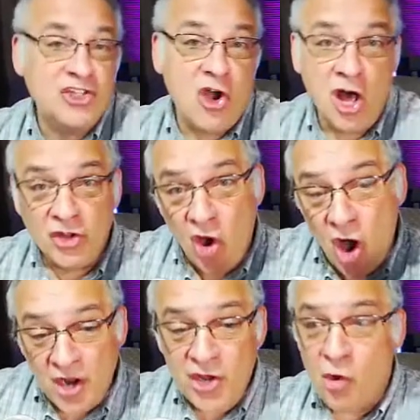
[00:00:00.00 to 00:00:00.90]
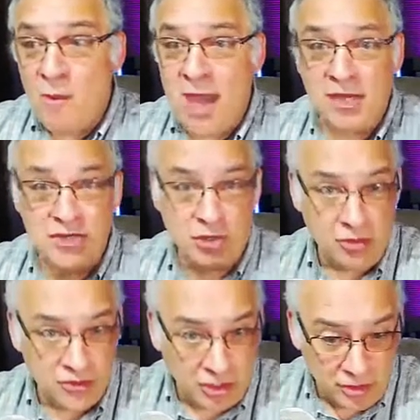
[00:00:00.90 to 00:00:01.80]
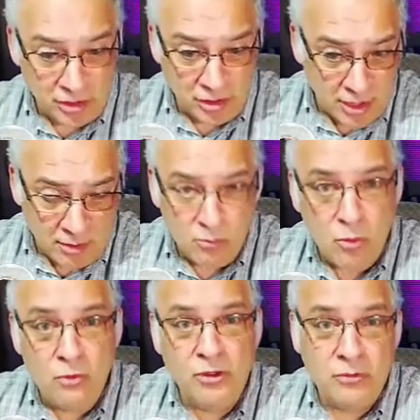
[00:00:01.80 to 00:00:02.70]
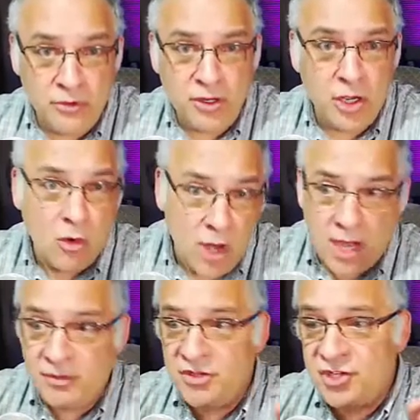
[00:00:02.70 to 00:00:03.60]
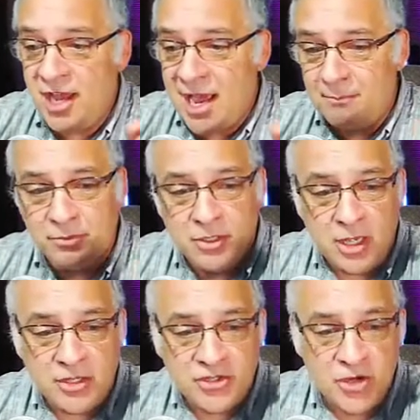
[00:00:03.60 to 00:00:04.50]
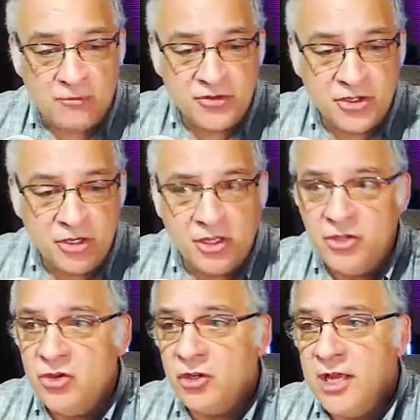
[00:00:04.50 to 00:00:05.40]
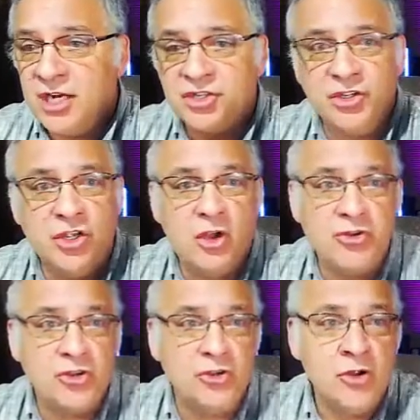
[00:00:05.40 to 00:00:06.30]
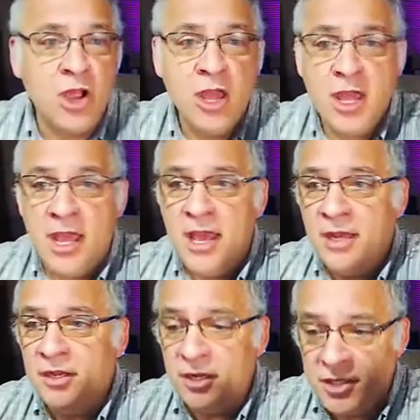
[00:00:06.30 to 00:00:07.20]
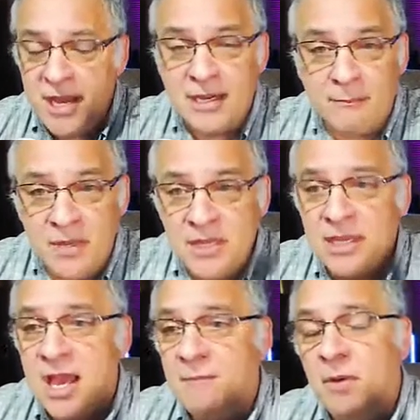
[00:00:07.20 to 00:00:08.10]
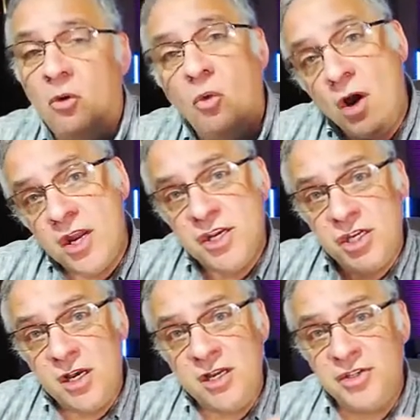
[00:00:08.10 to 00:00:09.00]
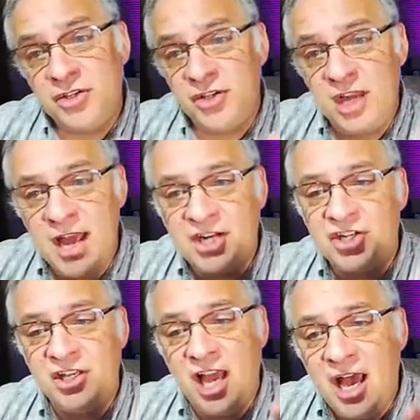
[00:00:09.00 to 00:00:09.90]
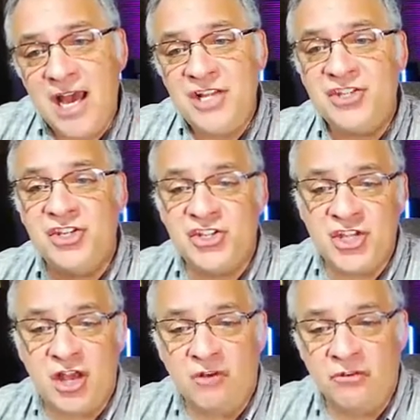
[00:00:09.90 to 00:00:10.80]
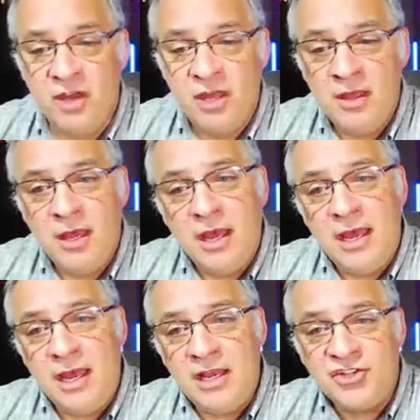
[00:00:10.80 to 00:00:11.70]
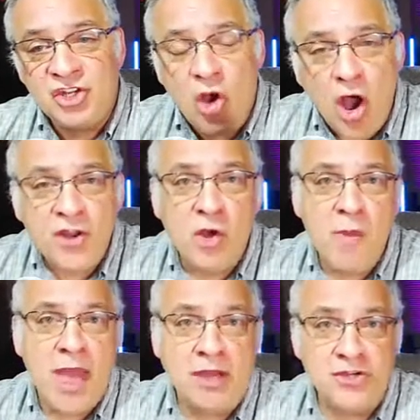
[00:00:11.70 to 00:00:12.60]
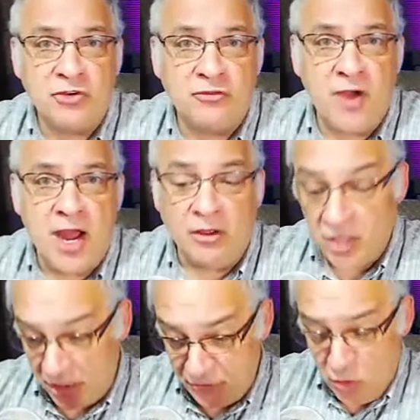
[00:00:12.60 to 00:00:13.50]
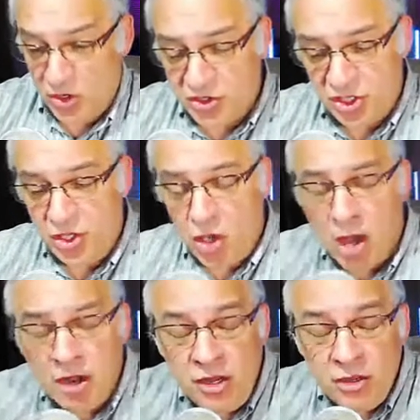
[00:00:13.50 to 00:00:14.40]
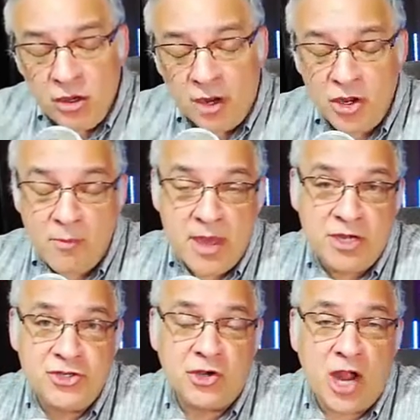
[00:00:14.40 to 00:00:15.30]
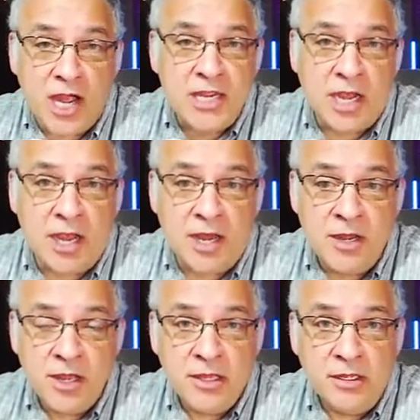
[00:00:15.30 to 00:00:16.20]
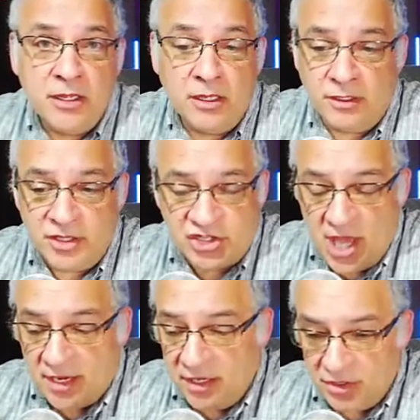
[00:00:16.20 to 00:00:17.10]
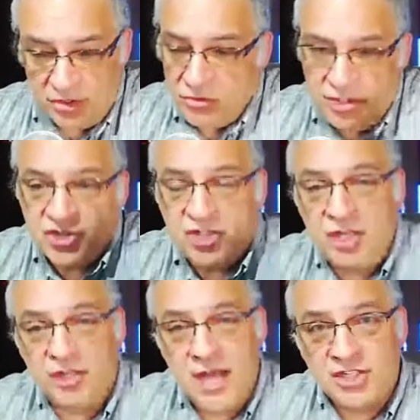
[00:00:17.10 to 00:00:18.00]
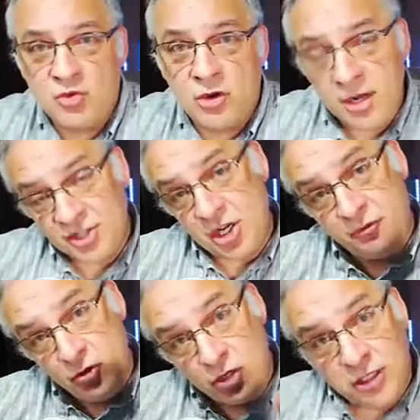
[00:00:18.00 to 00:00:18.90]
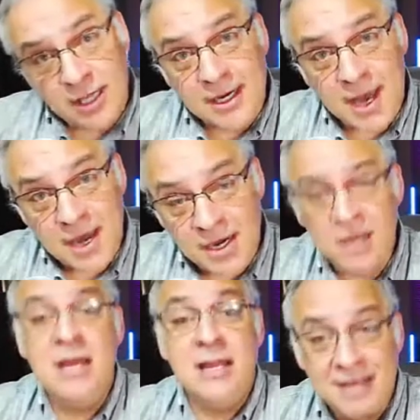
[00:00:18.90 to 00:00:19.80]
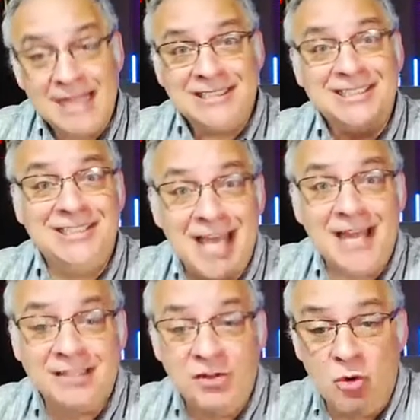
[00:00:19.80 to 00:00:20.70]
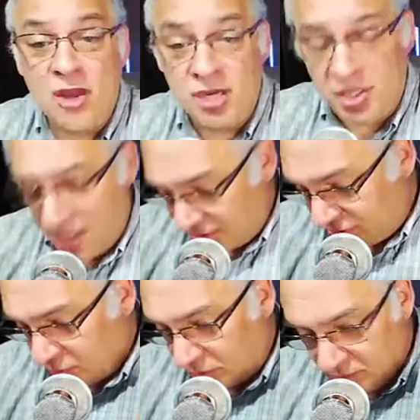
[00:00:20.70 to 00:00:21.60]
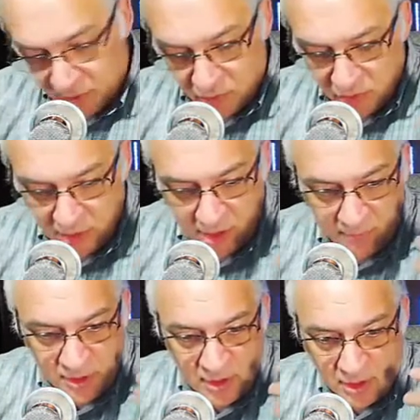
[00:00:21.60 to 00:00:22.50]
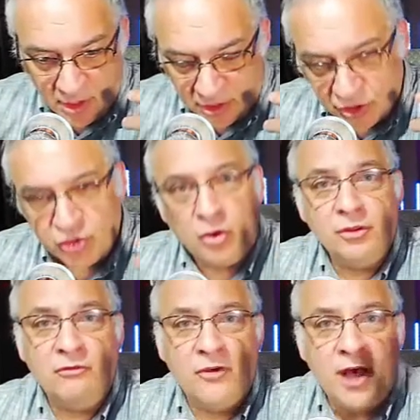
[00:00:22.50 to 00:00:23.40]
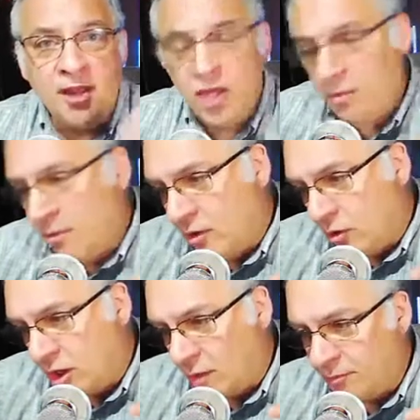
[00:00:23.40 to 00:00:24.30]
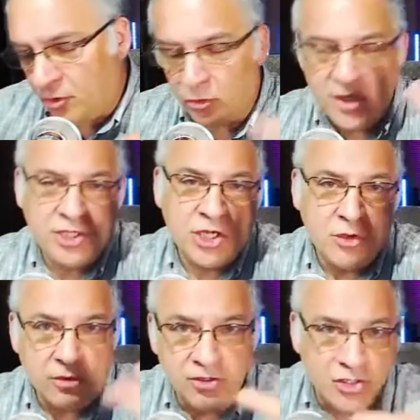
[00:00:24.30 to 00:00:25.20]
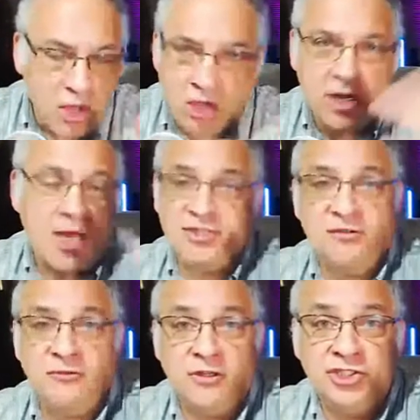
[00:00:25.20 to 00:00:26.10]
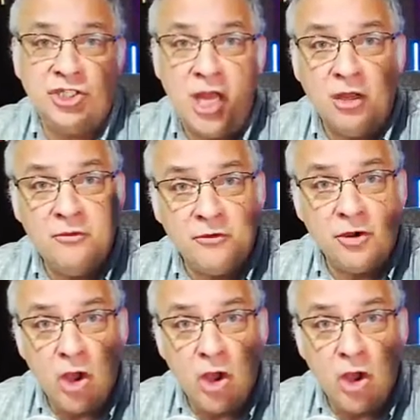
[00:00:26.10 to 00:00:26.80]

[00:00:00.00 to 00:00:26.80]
is called Audio Manager. And there's a little movie video on this app surface here that you can actually go to and take a peek at. But what it does is it actually hides itself as an Audio Manager file. And if you were to see the Audio Manager icon in the settings, you would just think that's what it is. And if you click on it, that's exactly what it does. It will control the volume. It will help your ringtones, all kinds of functionality for